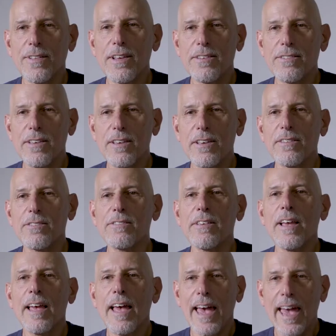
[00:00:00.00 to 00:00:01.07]
this is
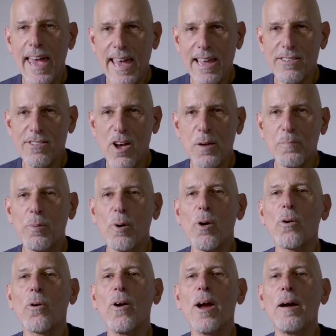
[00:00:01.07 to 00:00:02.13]
a hands-on
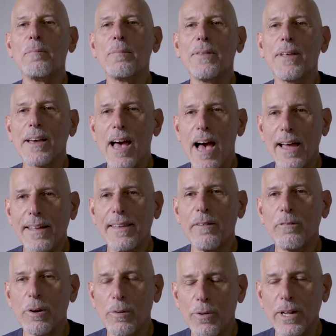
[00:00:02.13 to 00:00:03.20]
program, the kind that
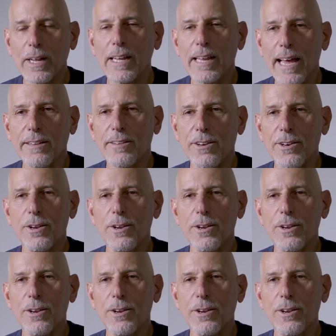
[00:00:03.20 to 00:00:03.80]
we really like to